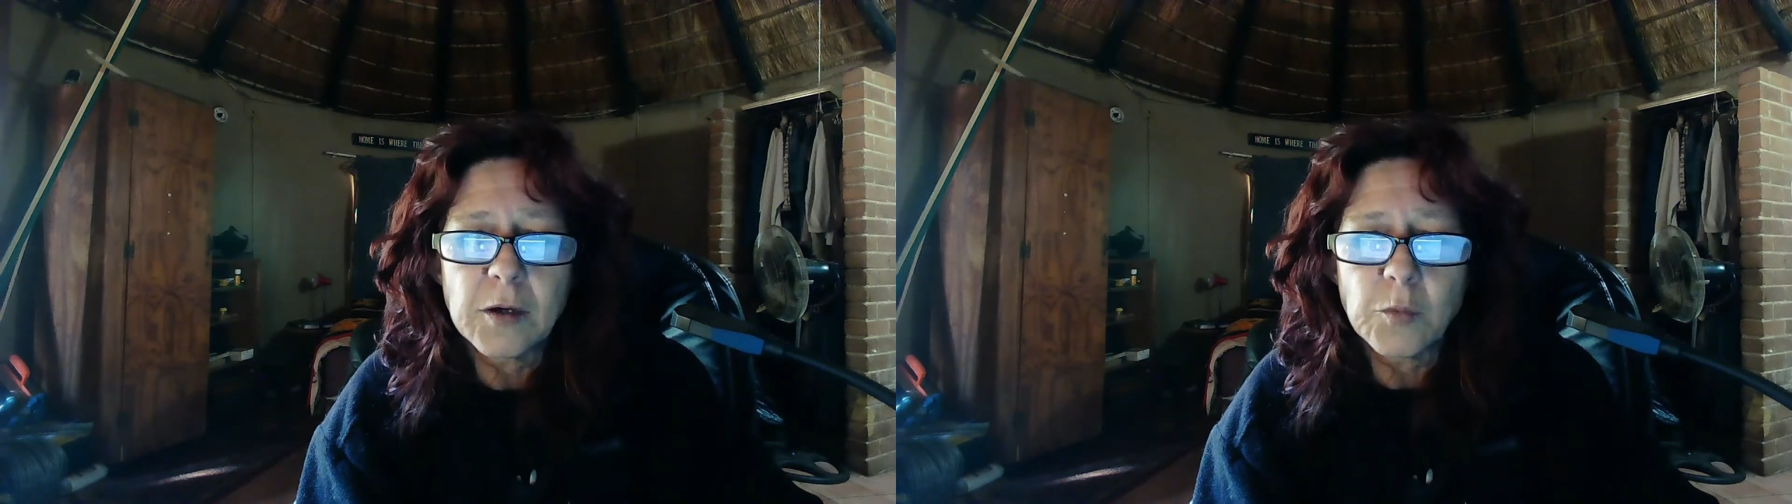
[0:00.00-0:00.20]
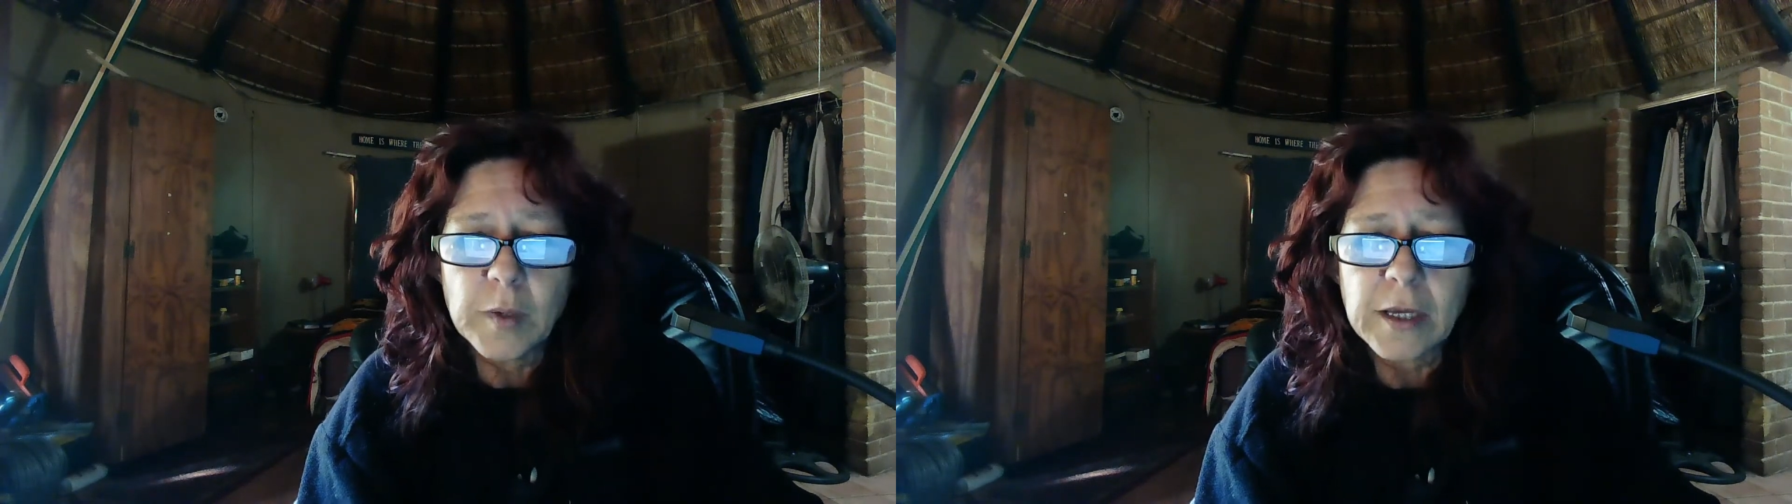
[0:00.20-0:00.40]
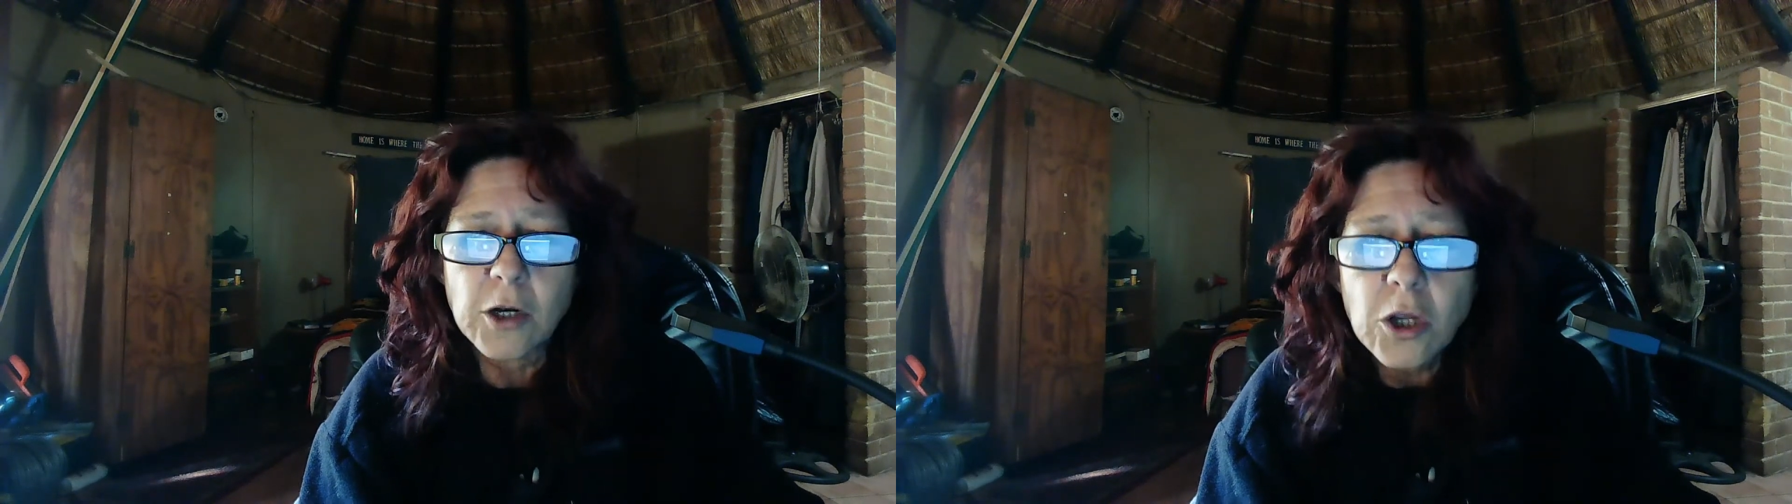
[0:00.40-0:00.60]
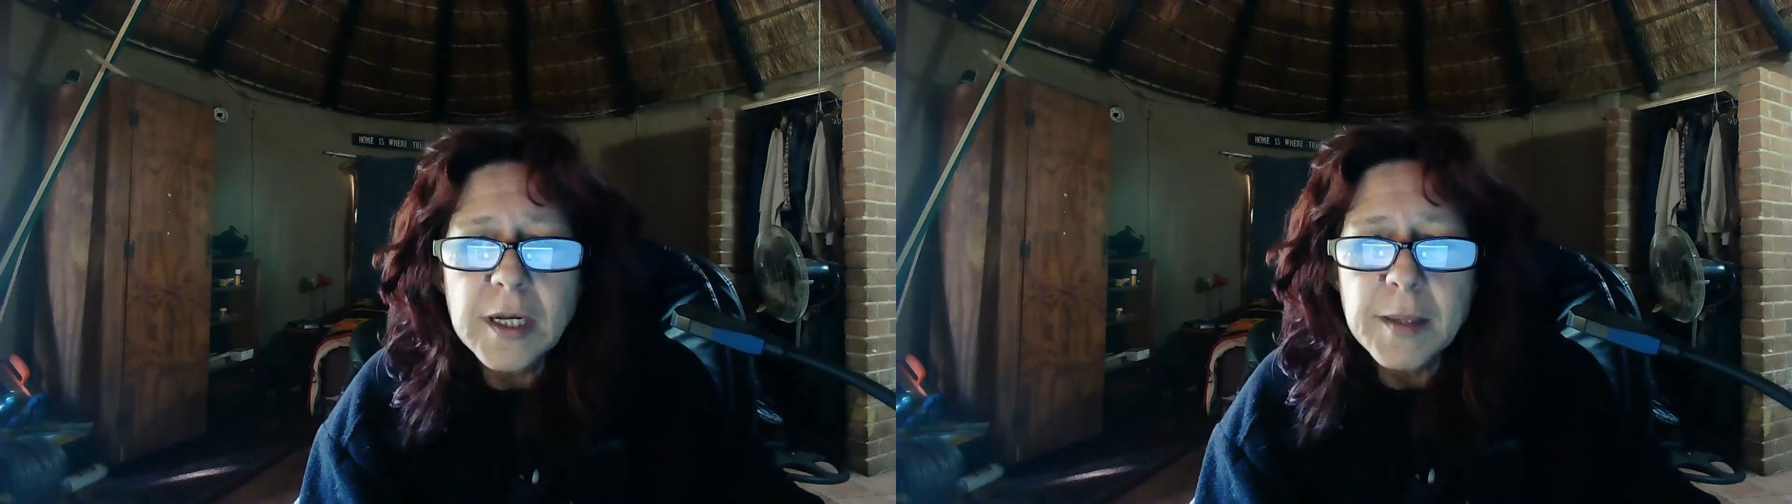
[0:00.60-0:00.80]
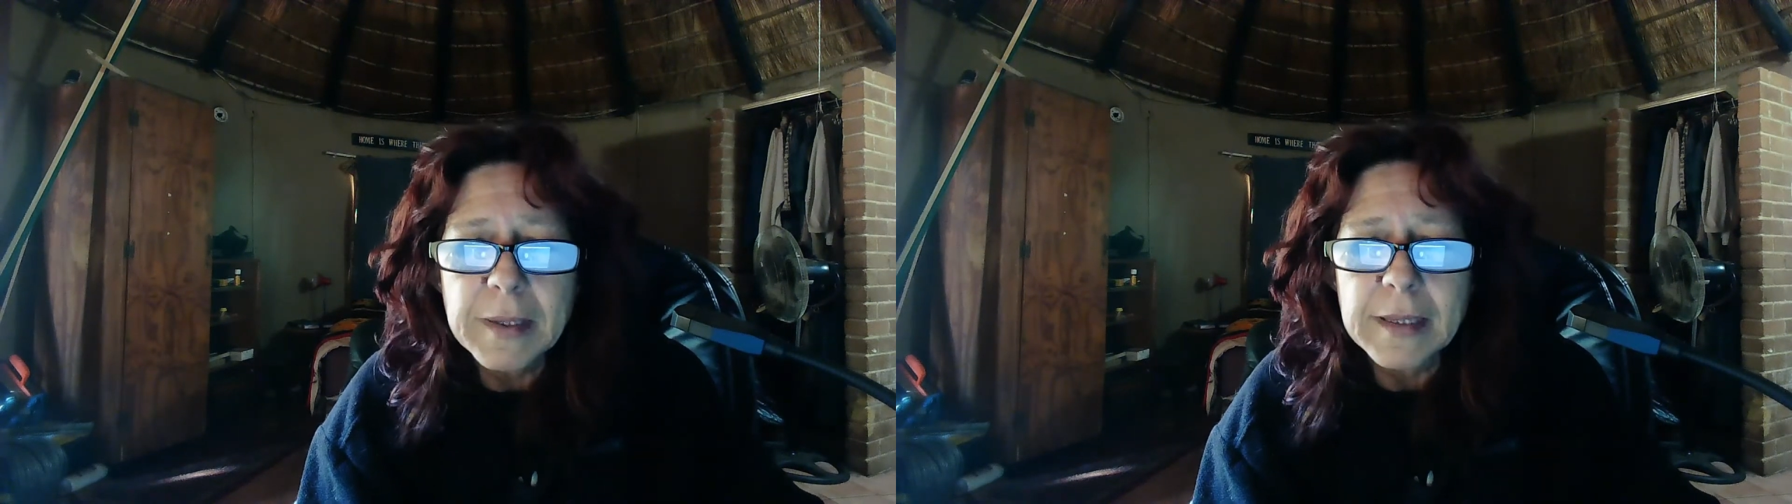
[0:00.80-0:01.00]

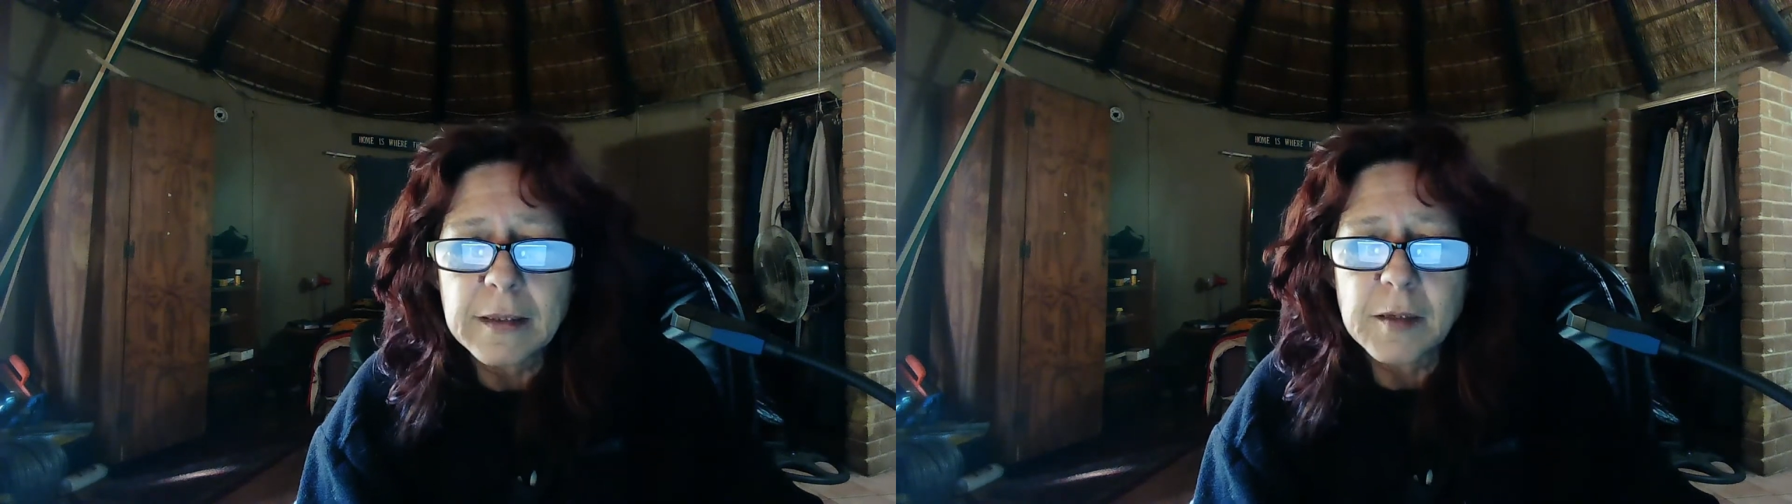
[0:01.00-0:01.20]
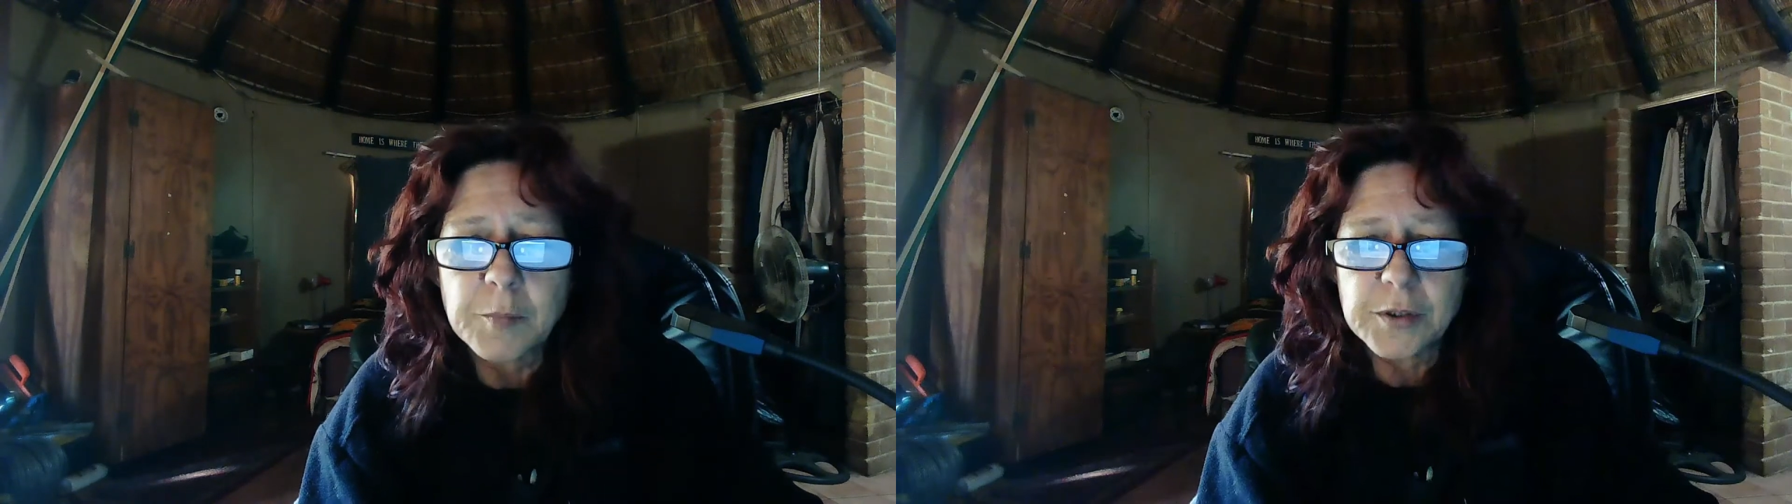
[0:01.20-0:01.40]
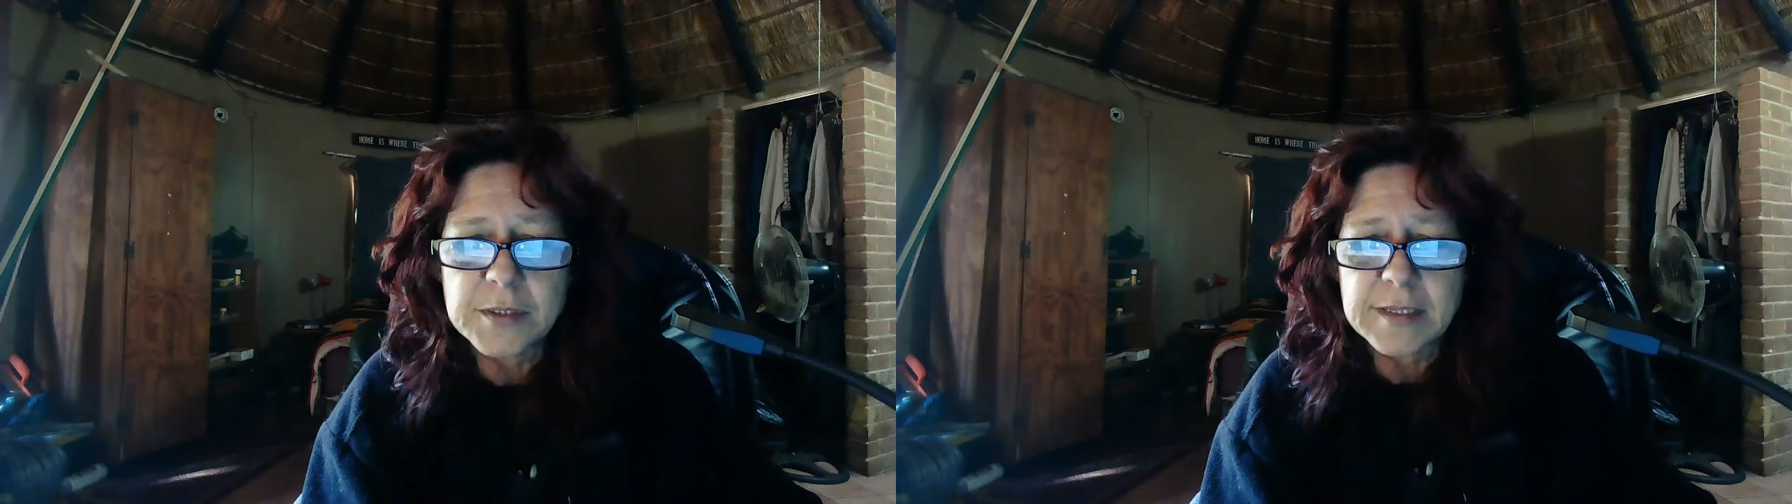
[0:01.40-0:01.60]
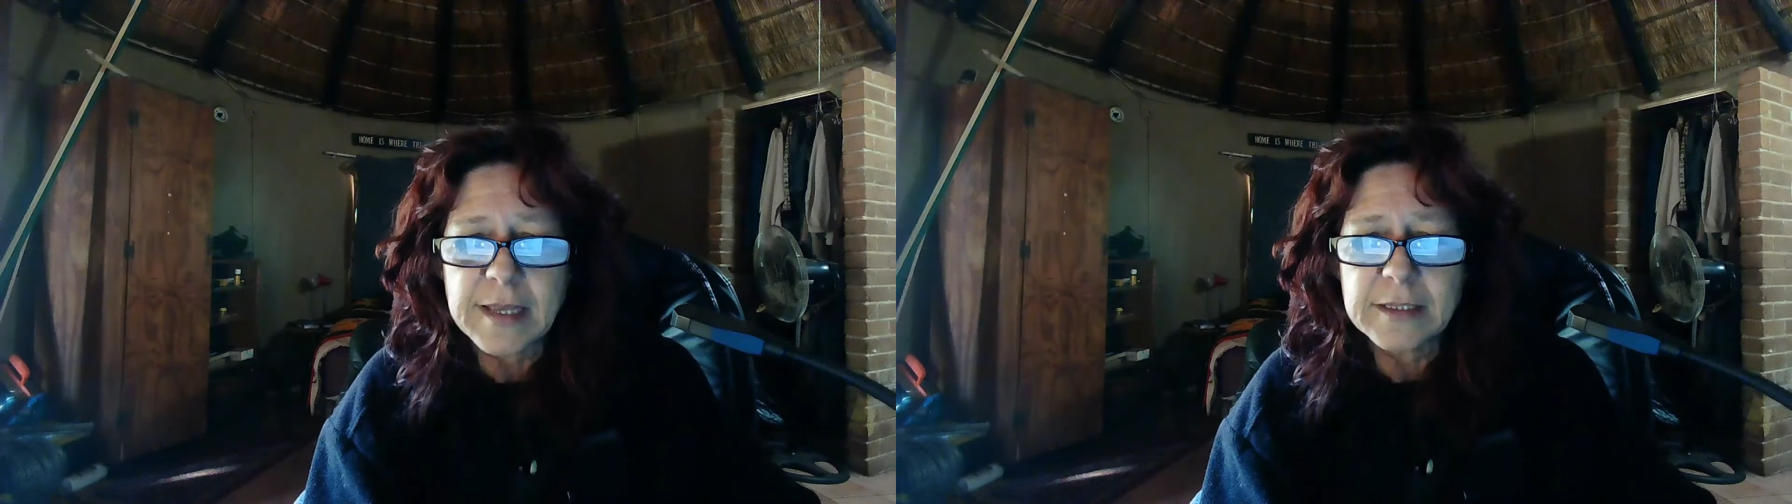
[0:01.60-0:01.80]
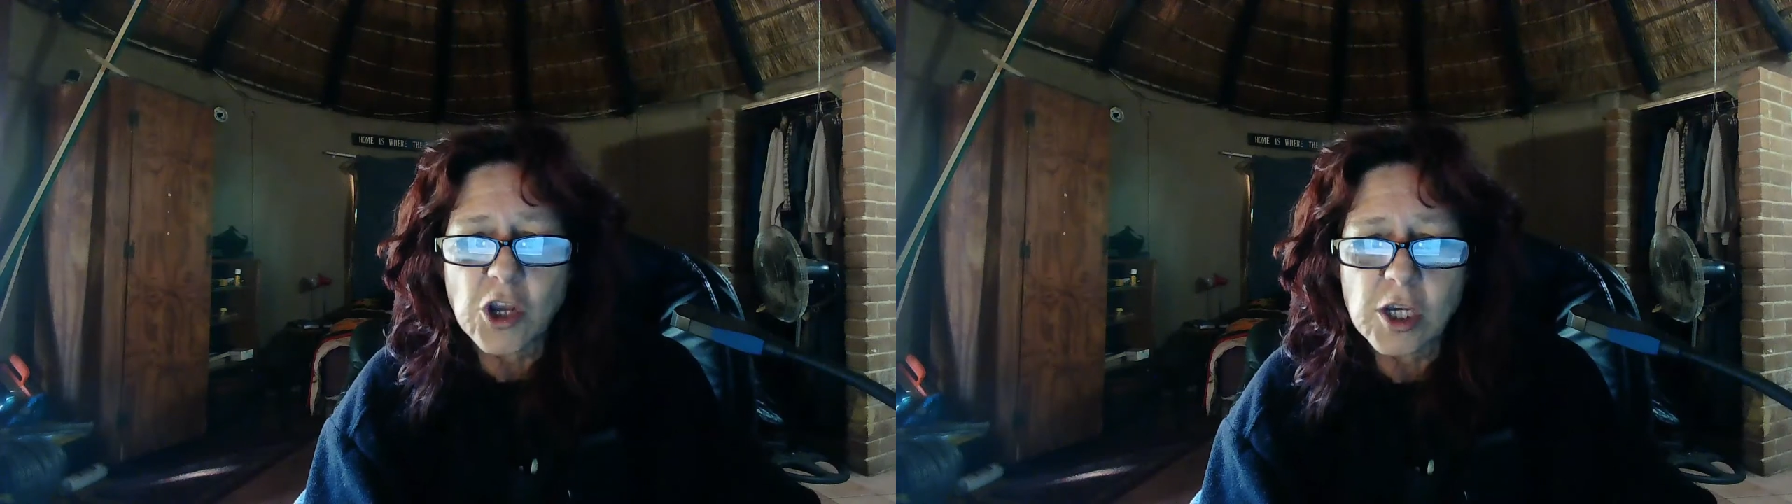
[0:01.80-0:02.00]
the person
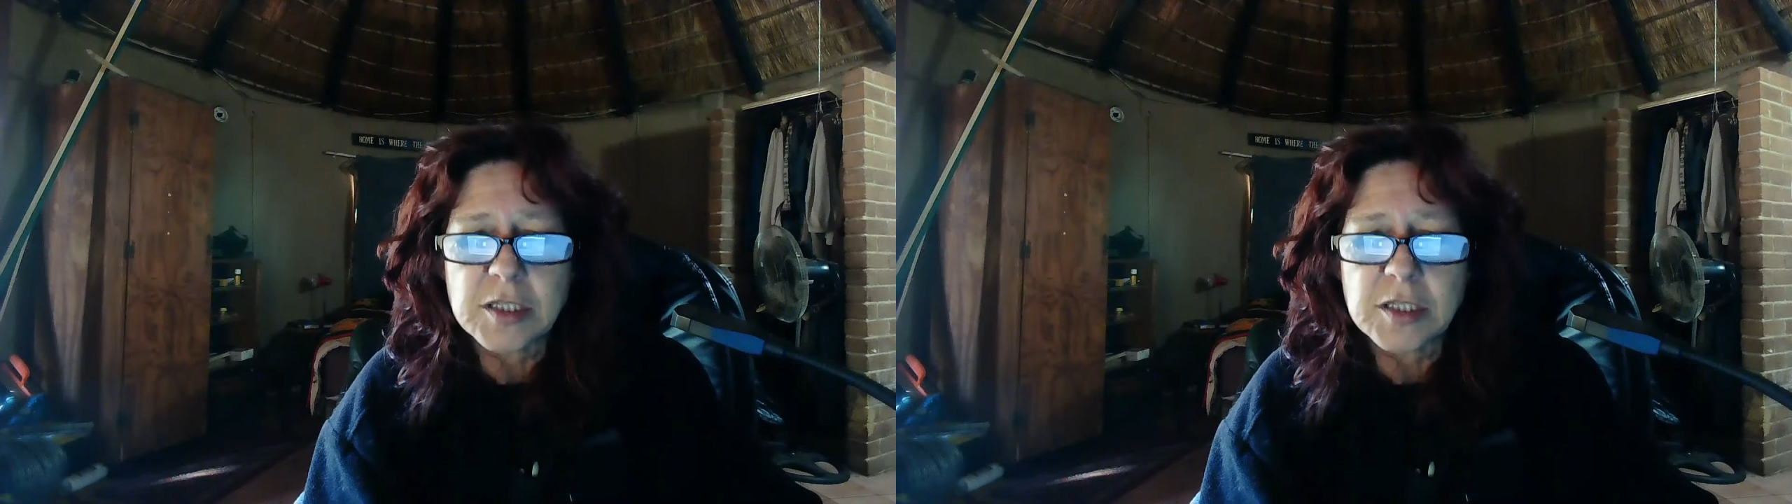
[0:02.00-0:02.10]
that